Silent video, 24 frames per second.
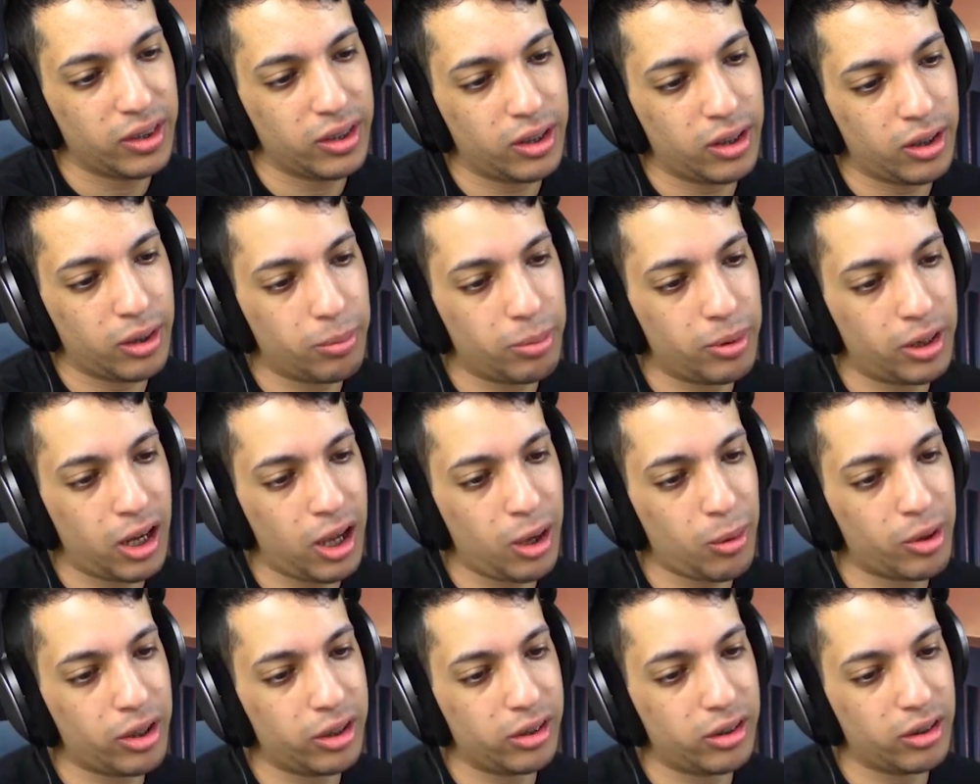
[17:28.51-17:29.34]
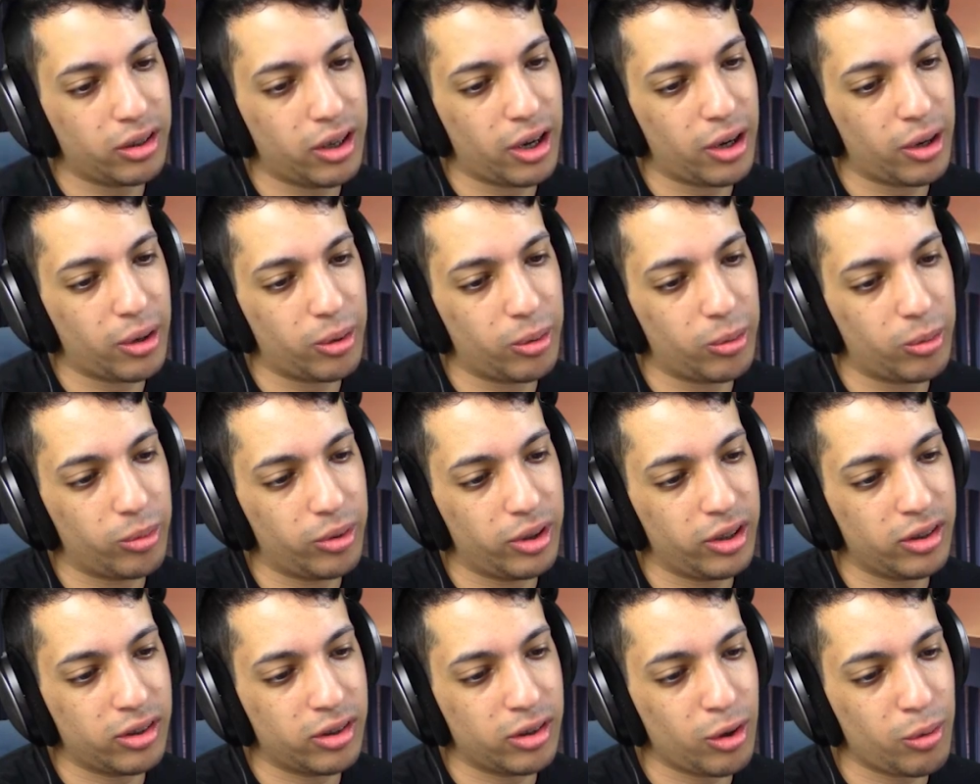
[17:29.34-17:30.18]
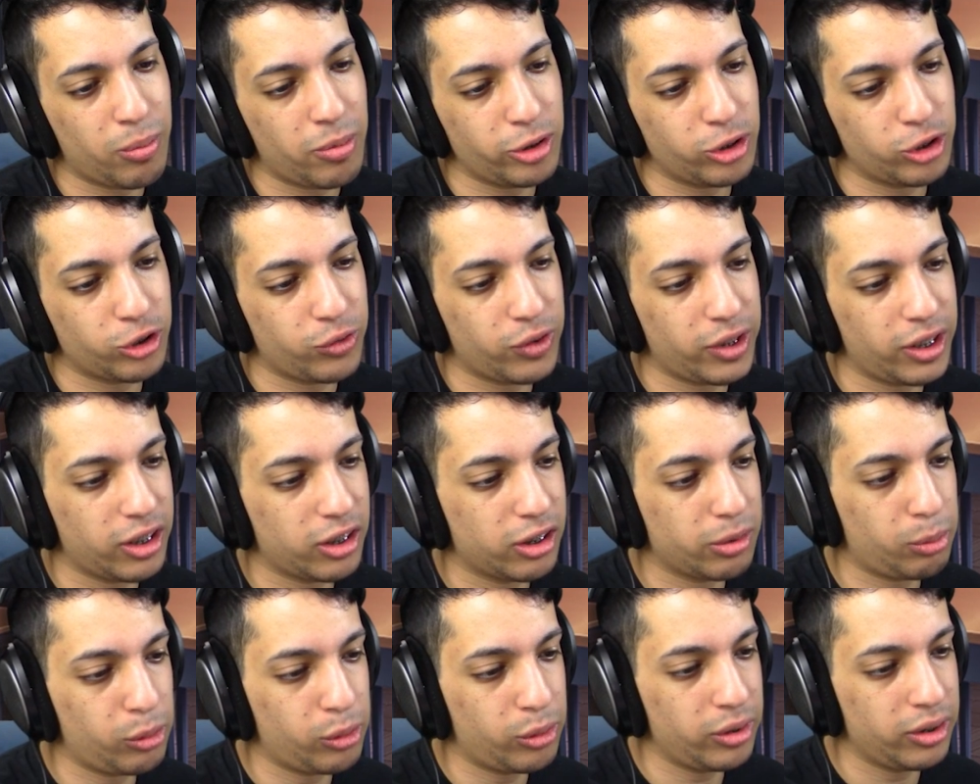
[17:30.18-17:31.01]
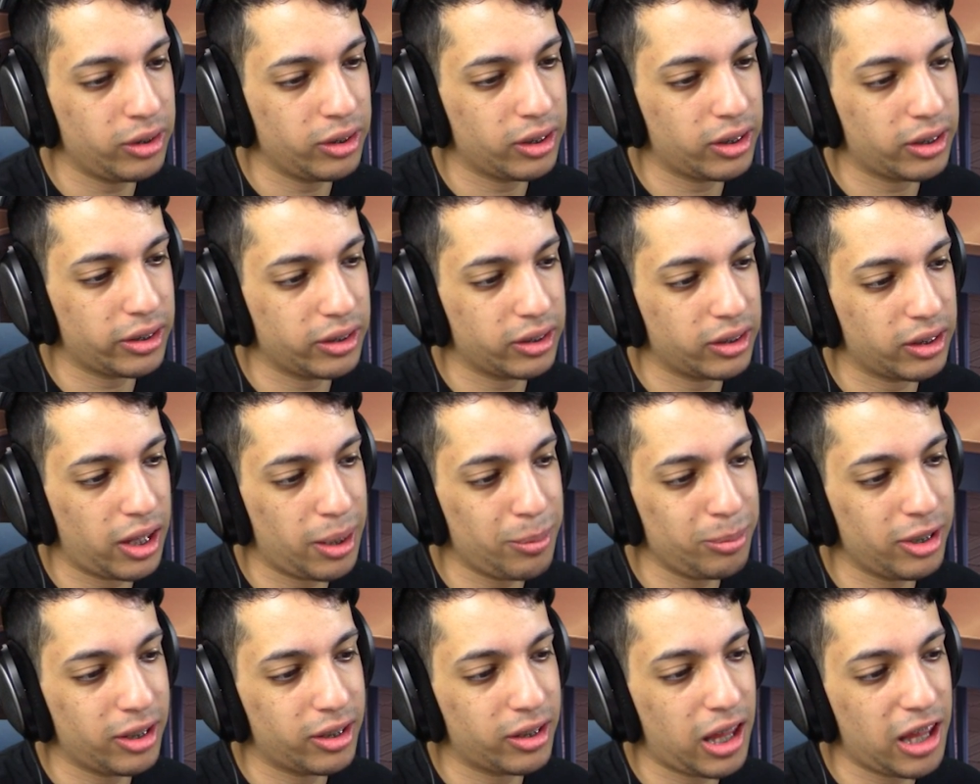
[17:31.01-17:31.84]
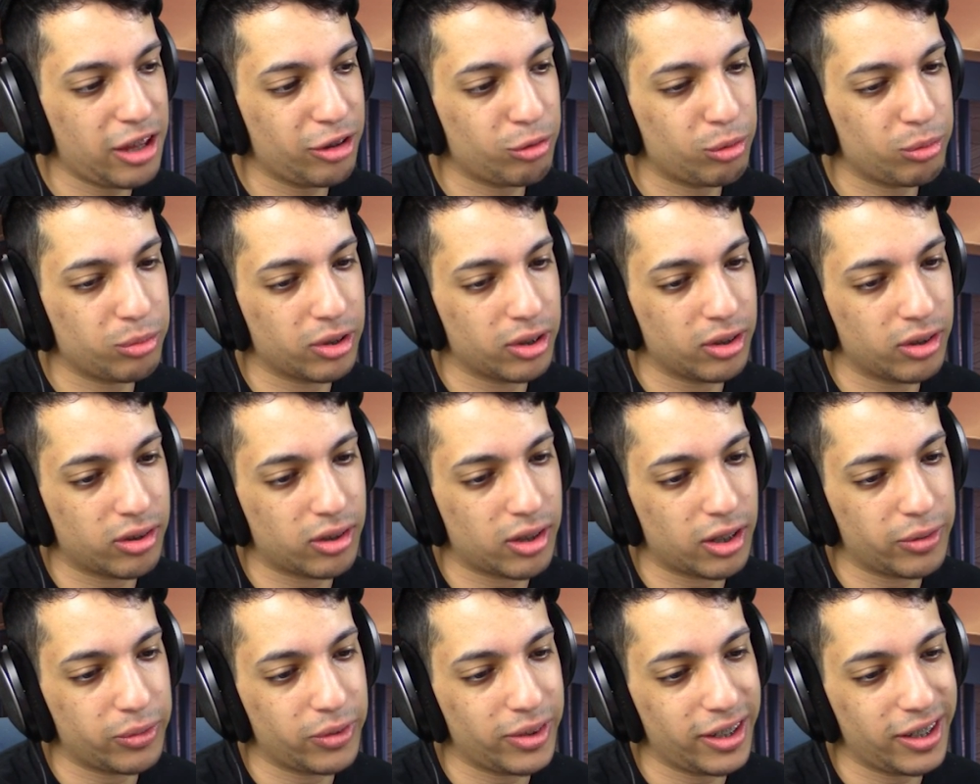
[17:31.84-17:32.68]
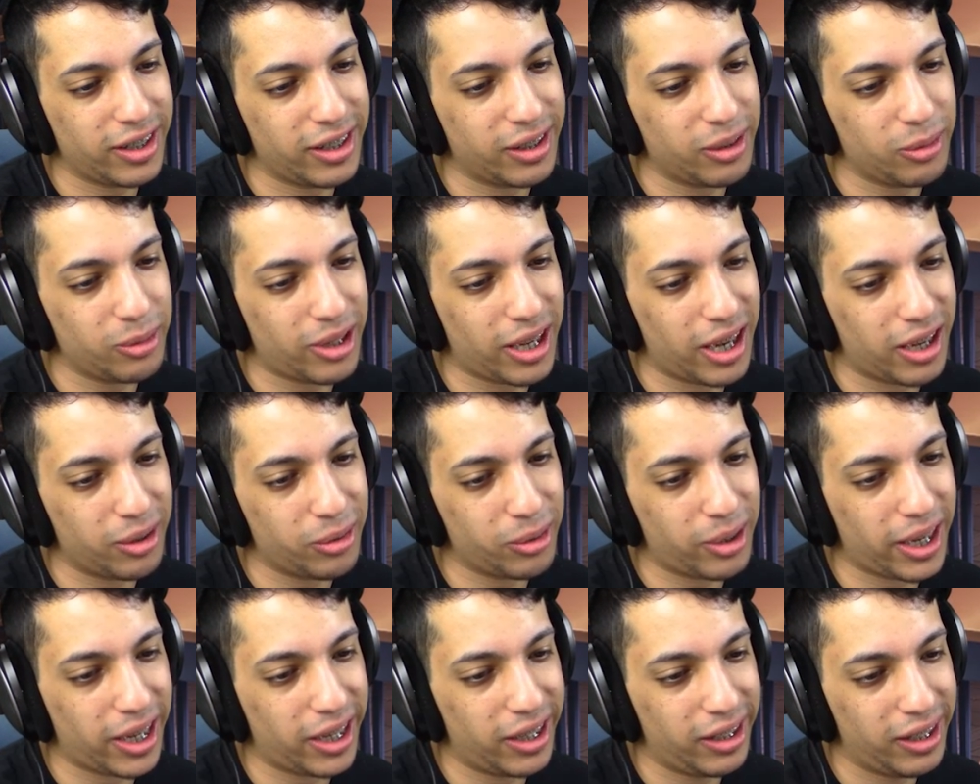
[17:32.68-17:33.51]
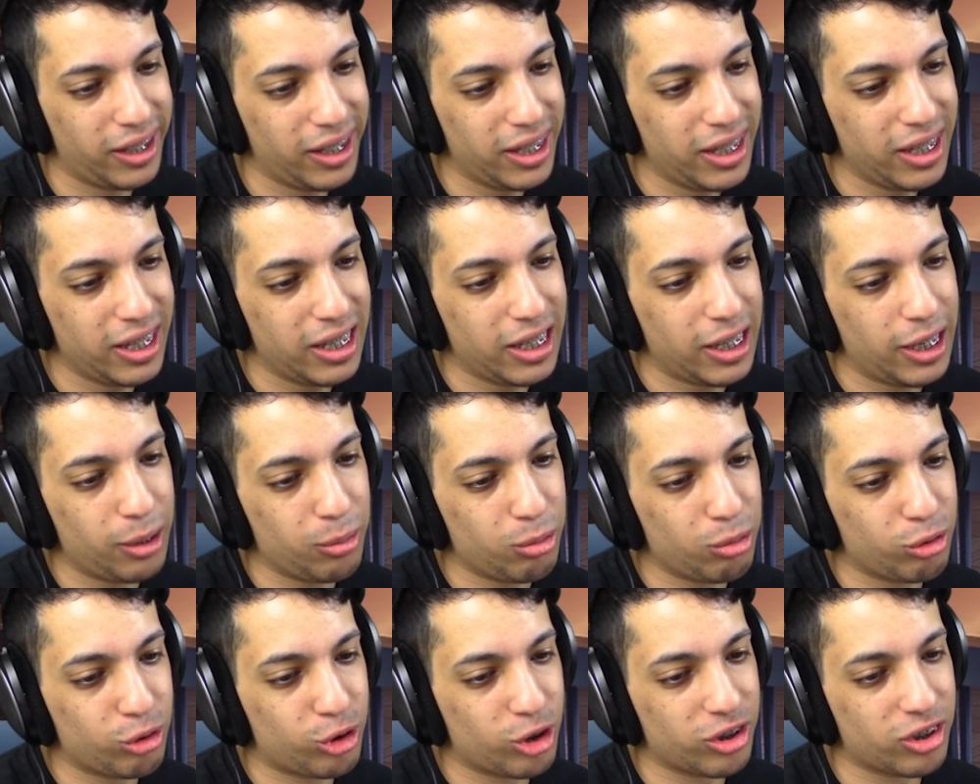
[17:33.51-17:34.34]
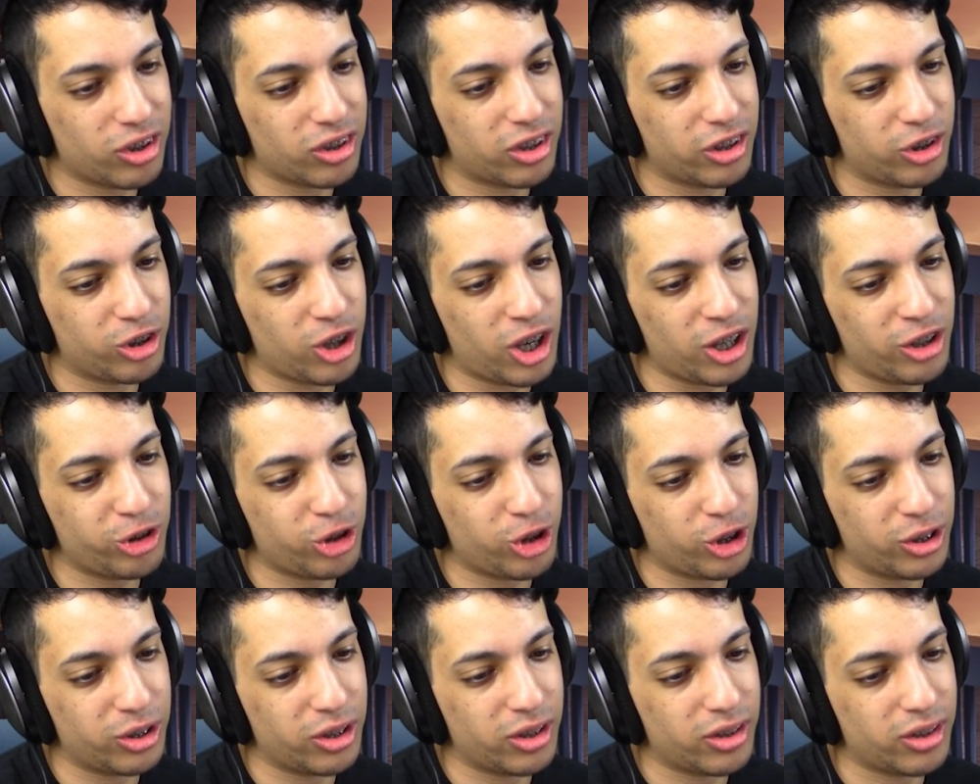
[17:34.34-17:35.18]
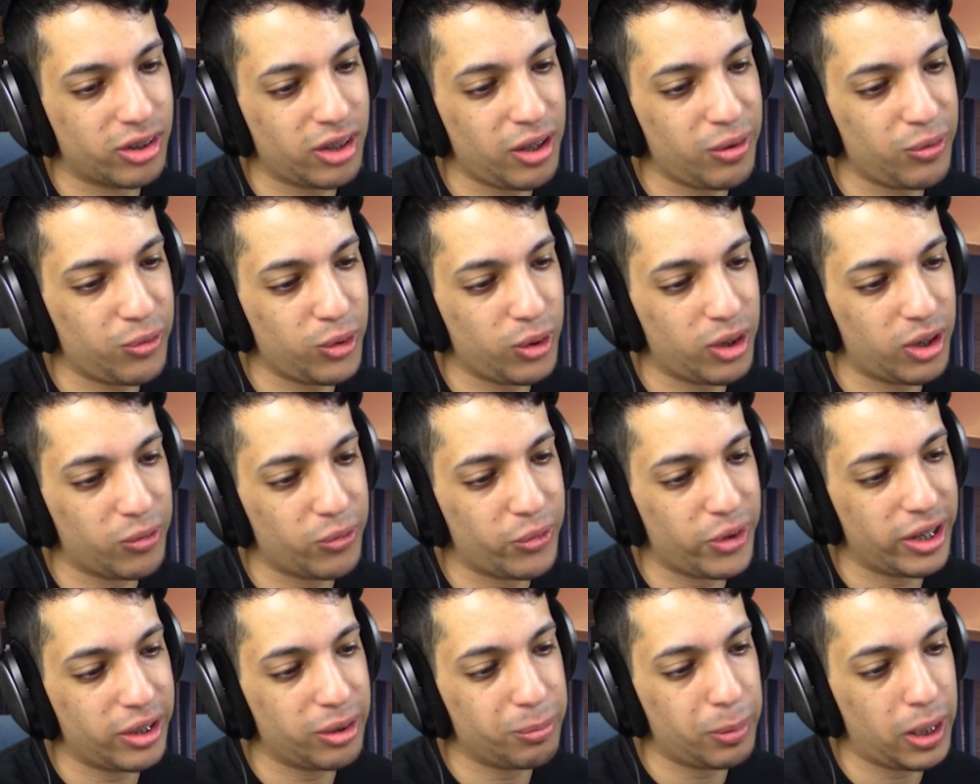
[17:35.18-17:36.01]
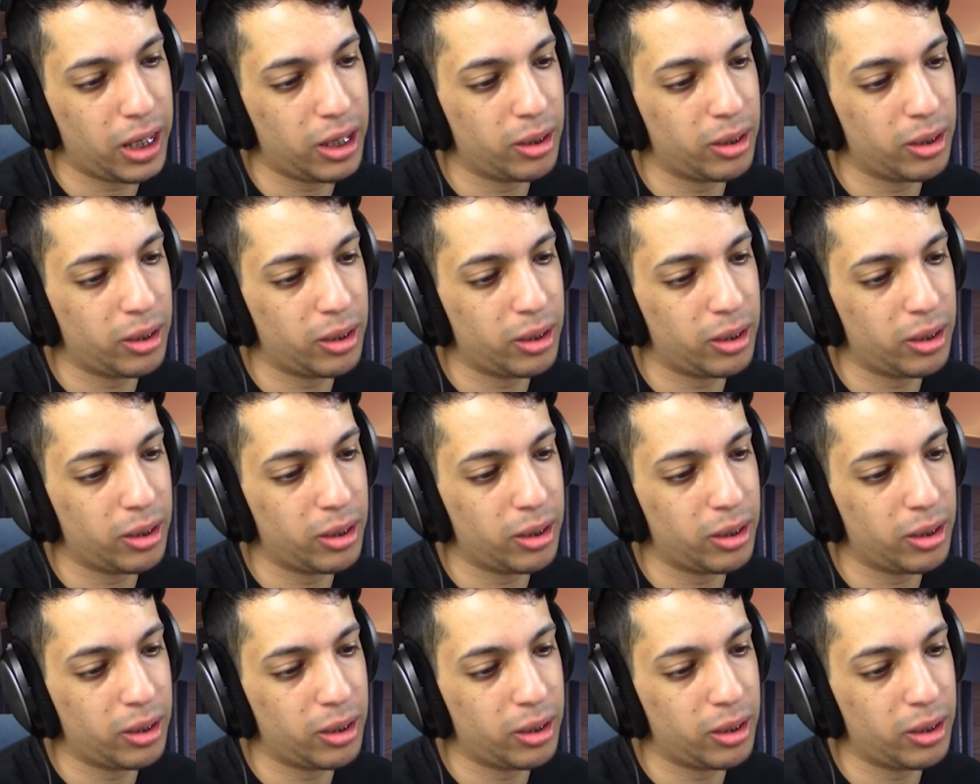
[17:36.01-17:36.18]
But I wanted to go. It's so much fun exploring empty classrooms and stuff. Haha, okay. It was just a suggestion. See if you can find